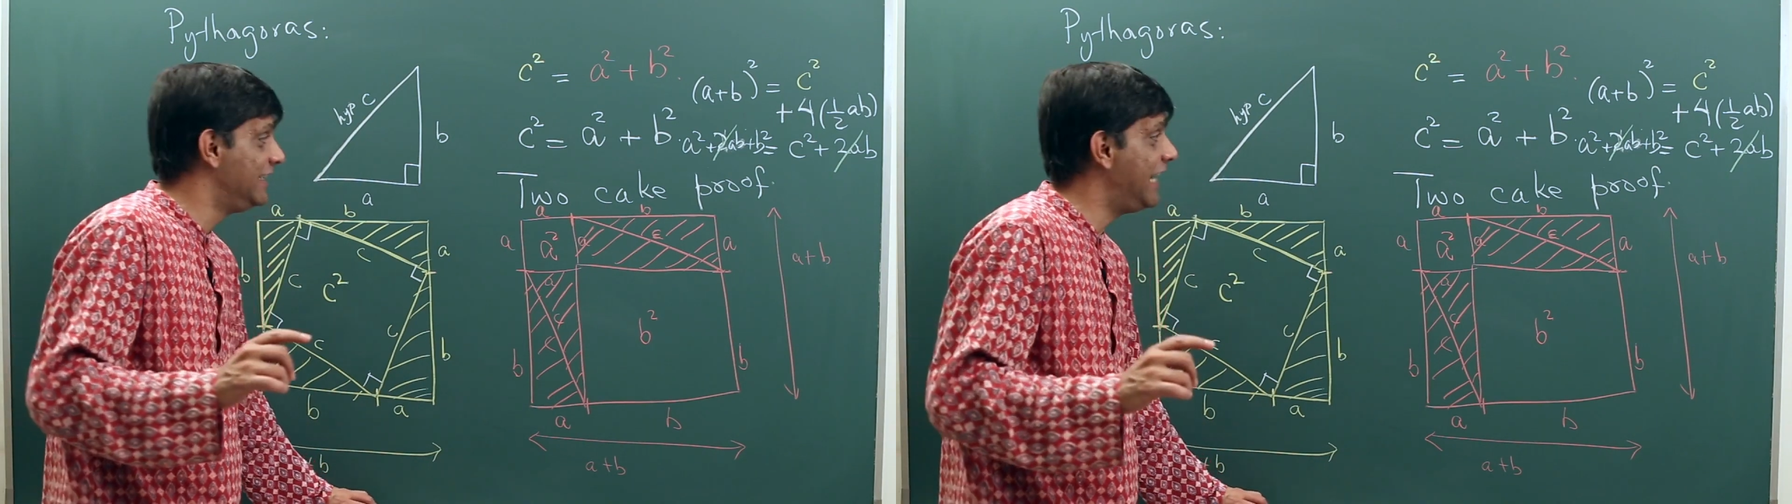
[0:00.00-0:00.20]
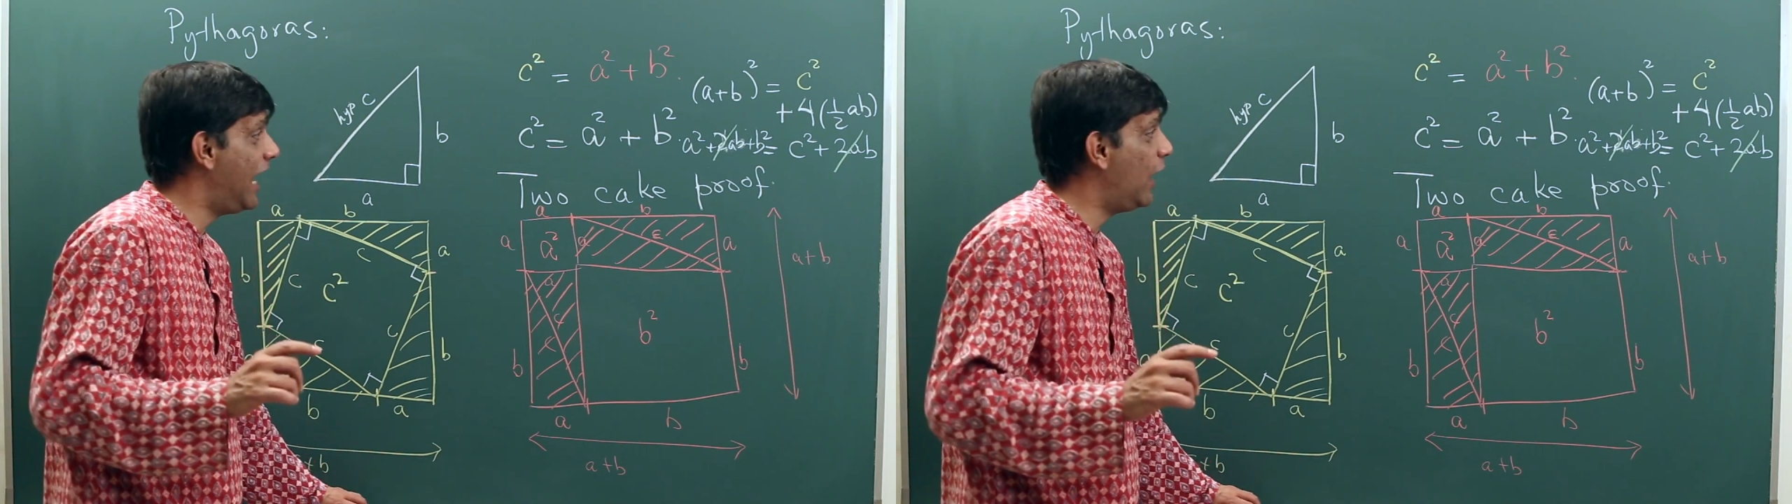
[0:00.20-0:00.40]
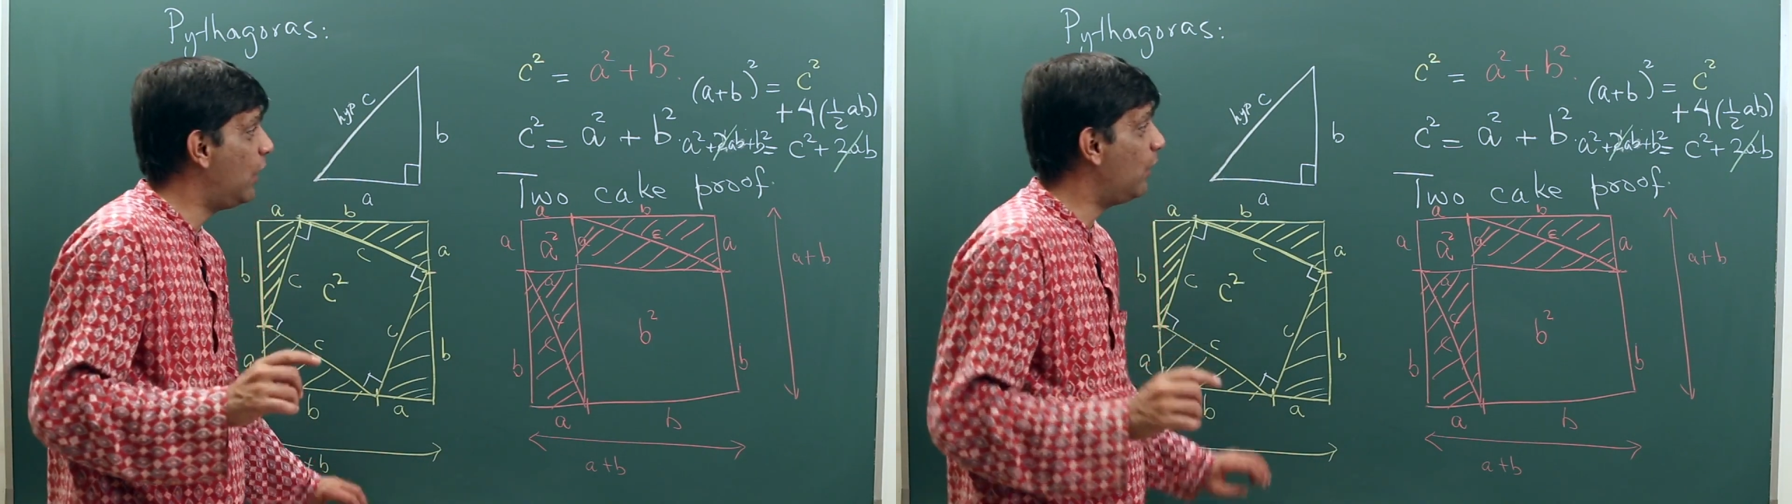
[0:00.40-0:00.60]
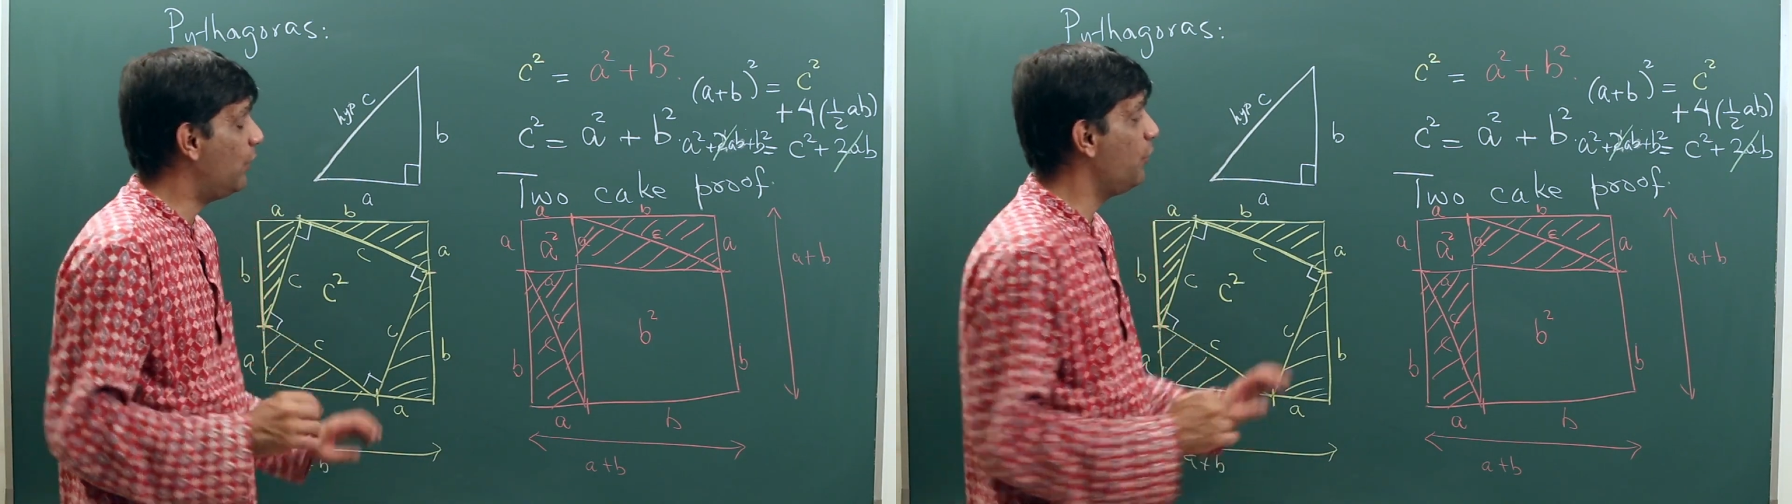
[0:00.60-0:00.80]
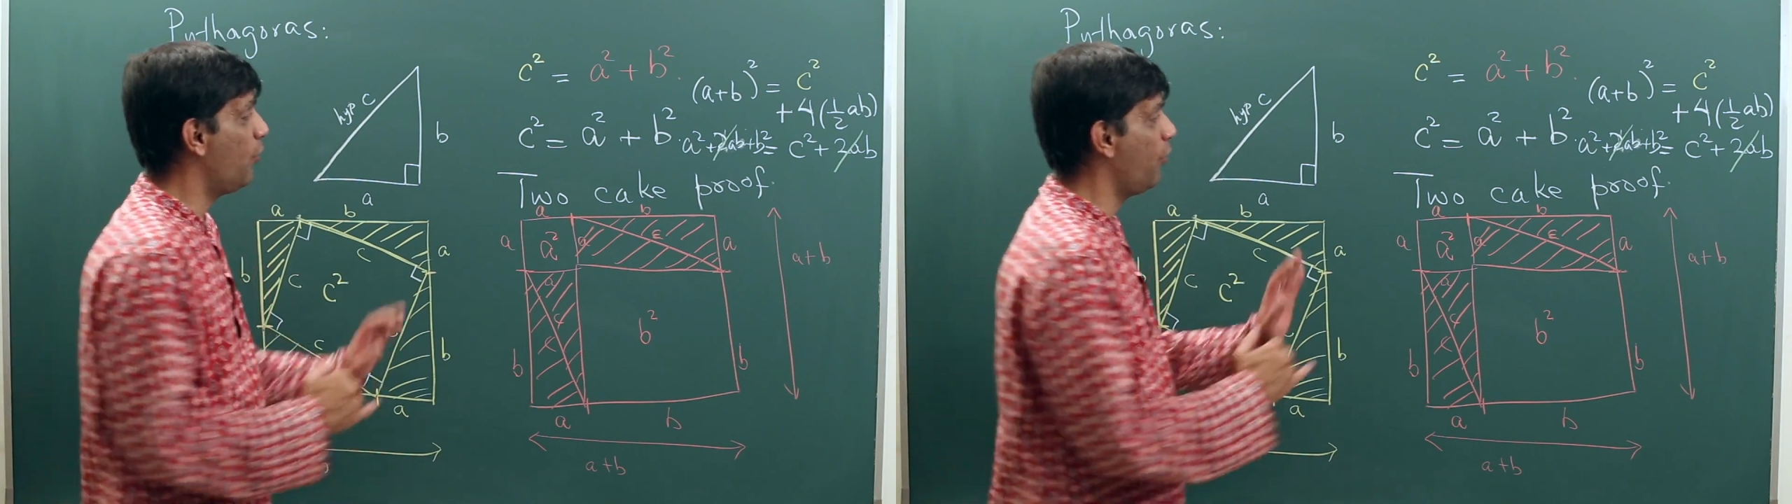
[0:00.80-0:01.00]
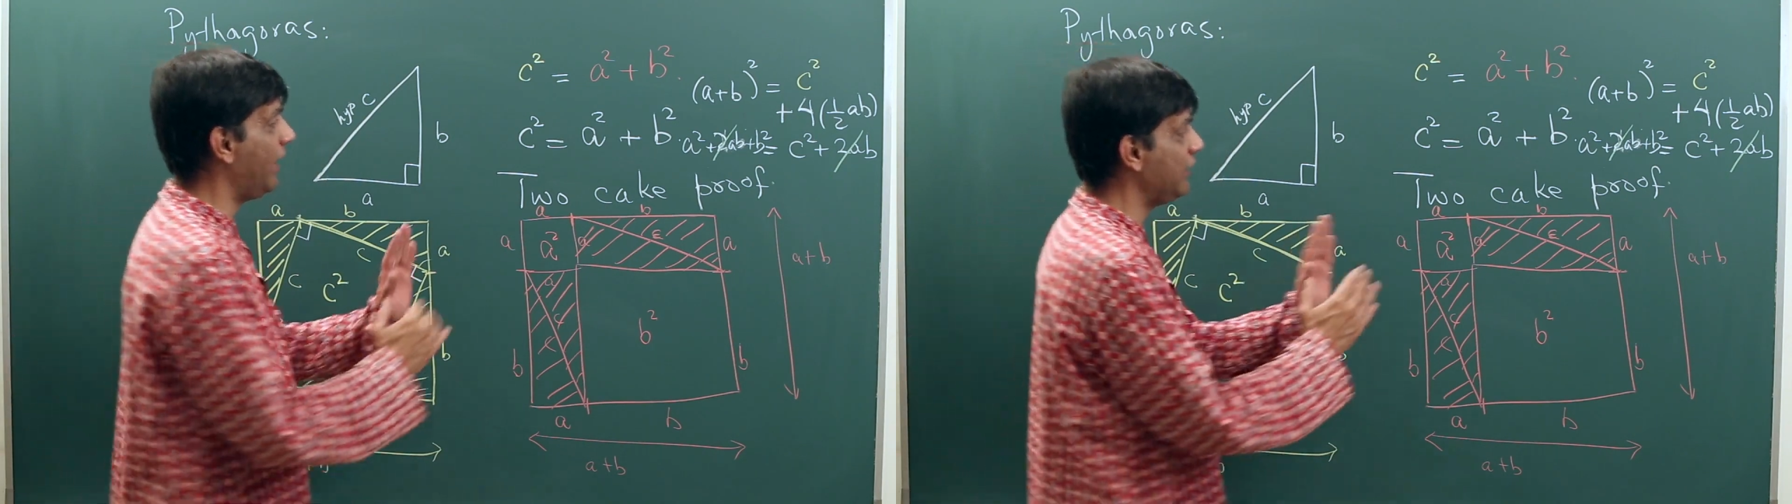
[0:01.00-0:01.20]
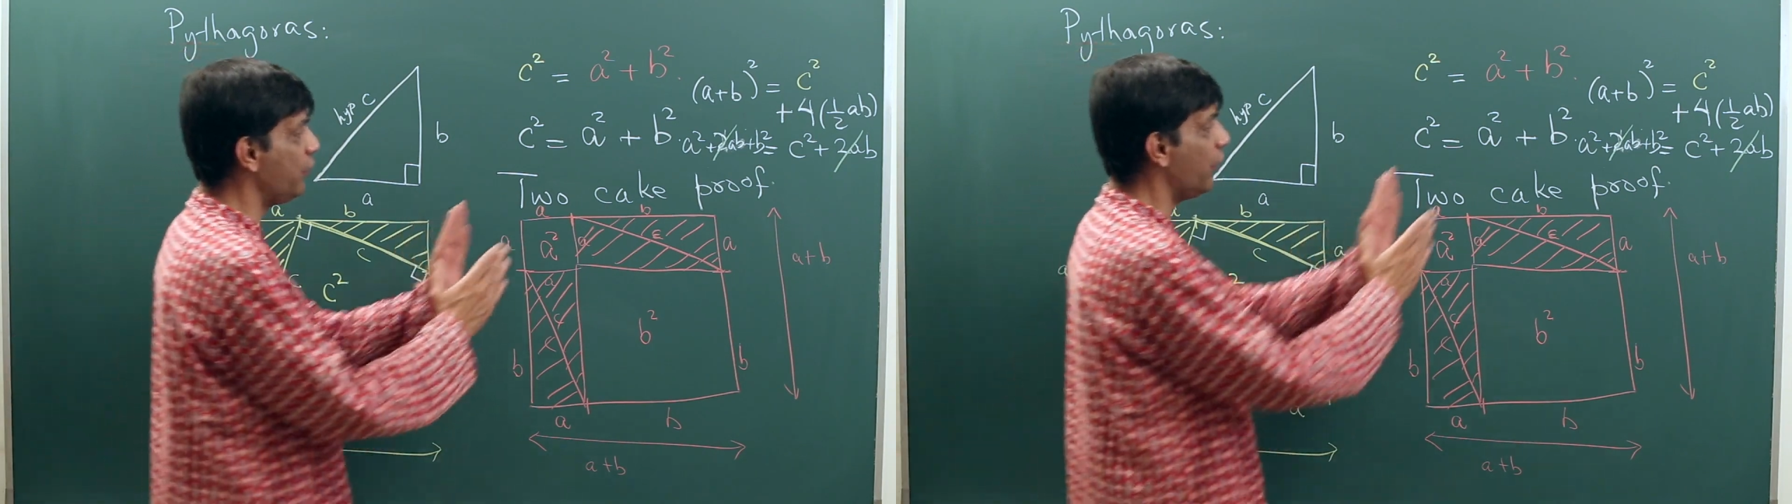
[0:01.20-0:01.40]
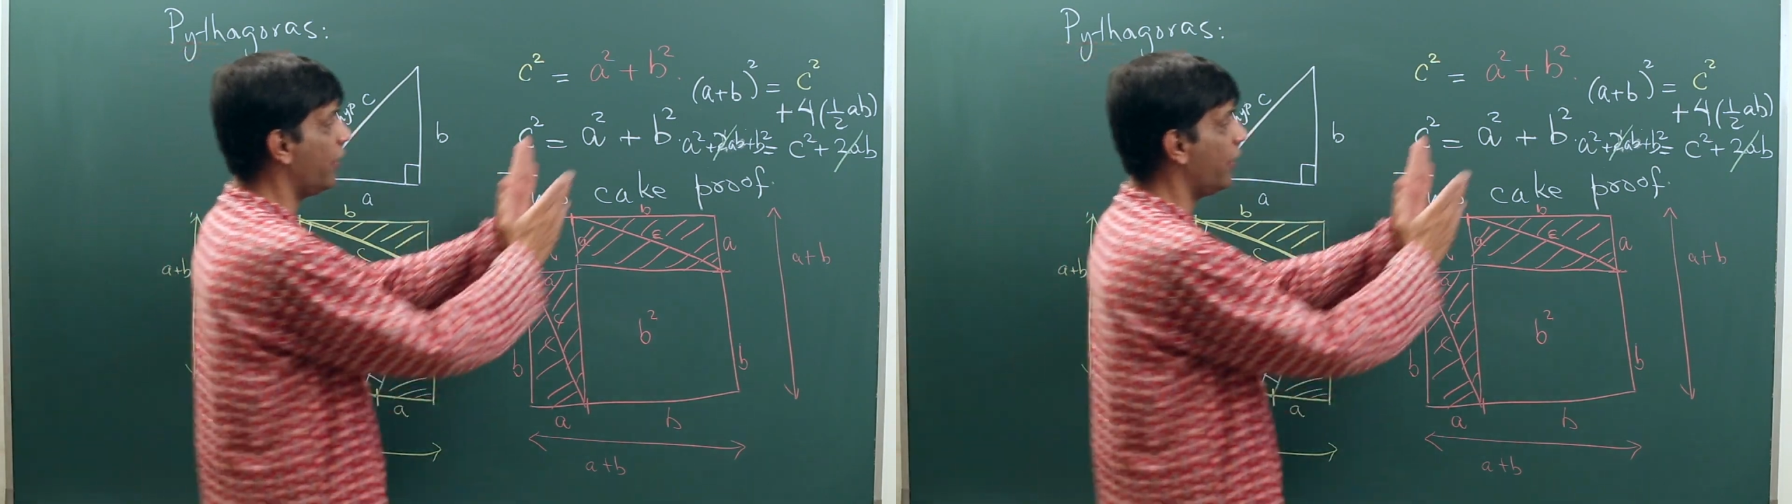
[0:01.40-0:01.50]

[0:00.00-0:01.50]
Now, when you